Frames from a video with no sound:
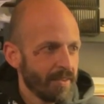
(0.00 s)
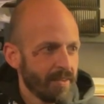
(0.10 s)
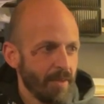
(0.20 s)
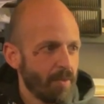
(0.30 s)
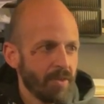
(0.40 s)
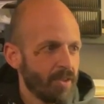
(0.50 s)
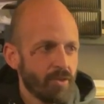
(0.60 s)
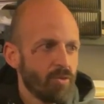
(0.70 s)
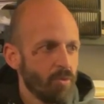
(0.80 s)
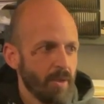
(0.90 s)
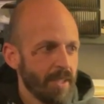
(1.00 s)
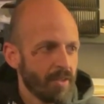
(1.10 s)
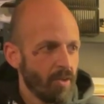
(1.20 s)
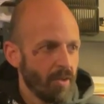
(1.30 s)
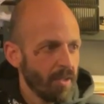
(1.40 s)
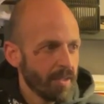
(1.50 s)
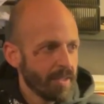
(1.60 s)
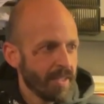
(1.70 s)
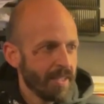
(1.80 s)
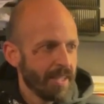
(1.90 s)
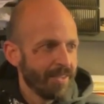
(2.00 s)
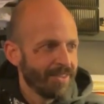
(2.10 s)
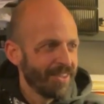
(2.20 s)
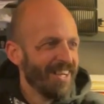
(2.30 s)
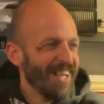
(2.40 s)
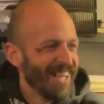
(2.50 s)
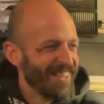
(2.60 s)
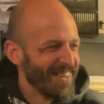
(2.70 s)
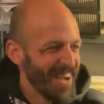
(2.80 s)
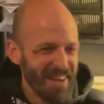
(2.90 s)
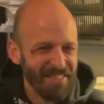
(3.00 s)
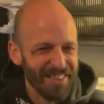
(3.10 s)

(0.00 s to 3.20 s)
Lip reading: she wants to eat all and to have it